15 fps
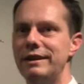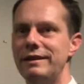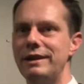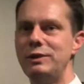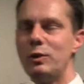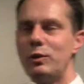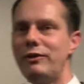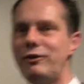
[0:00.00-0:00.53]
Then
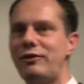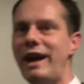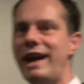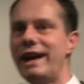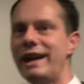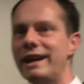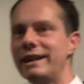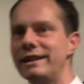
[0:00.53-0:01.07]
you're a
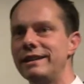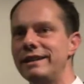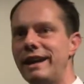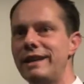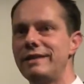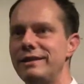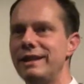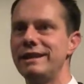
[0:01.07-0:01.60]
fan,
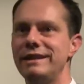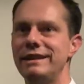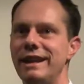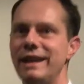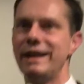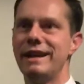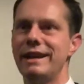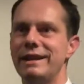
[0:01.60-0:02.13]
and
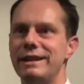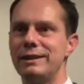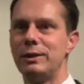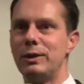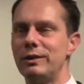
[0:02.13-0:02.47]
then we